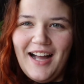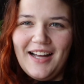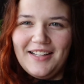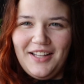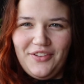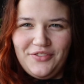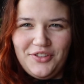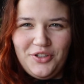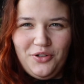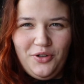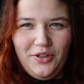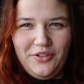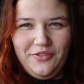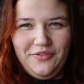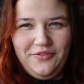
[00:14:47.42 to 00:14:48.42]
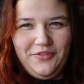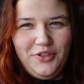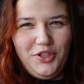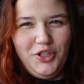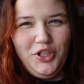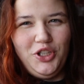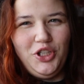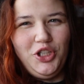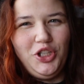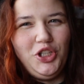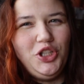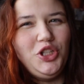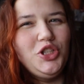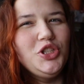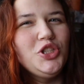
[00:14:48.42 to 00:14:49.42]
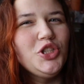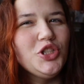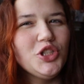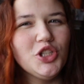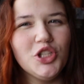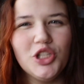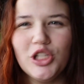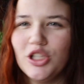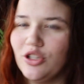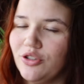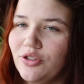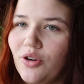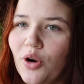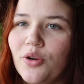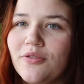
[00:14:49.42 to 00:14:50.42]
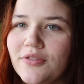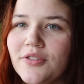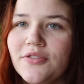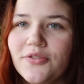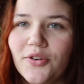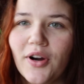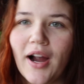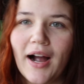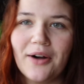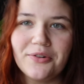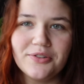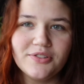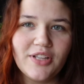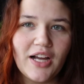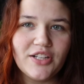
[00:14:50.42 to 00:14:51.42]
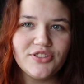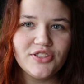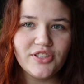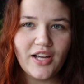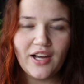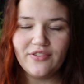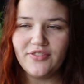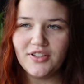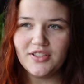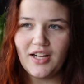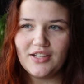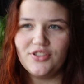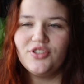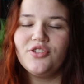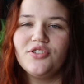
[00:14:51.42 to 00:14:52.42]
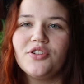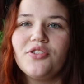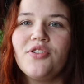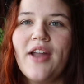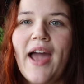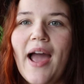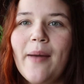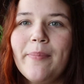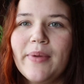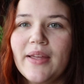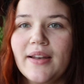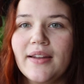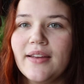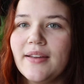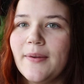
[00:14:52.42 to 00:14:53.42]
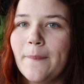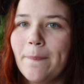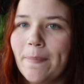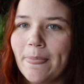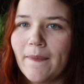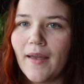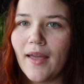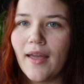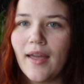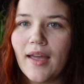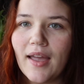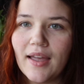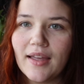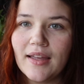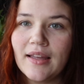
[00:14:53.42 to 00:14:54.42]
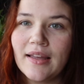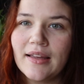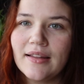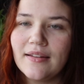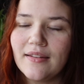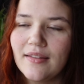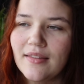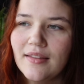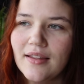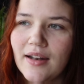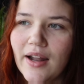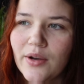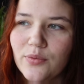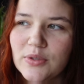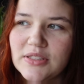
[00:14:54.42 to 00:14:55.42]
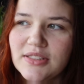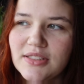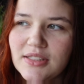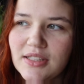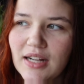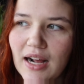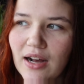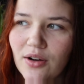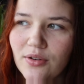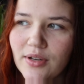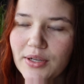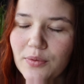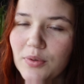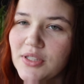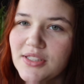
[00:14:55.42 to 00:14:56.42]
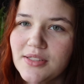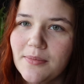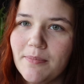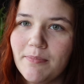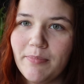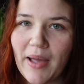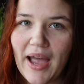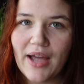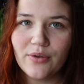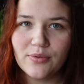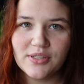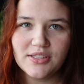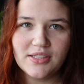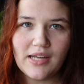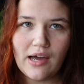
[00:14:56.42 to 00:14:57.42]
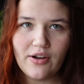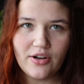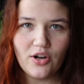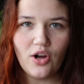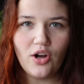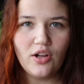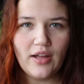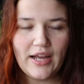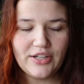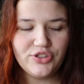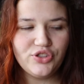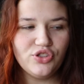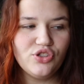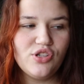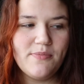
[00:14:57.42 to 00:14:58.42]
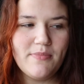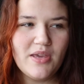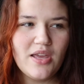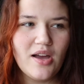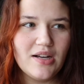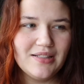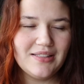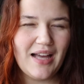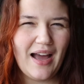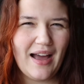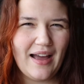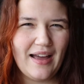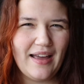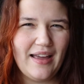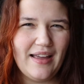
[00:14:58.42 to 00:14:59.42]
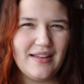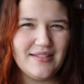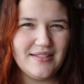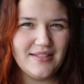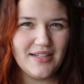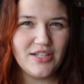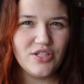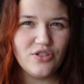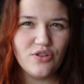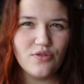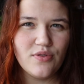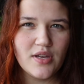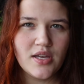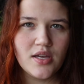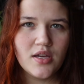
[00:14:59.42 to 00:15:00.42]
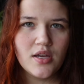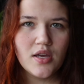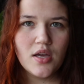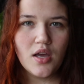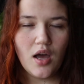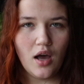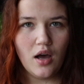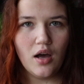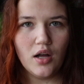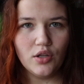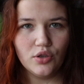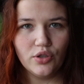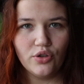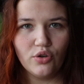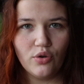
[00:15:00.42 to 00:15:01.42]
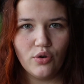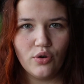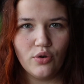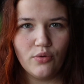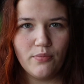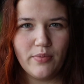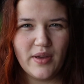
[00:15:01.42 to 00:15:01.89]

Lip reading: I left it on for a little over 4 hours actually. I took a little nap in it and then I rinsed it out. It wasn't bad rinsing out at all actually, because I did do it a little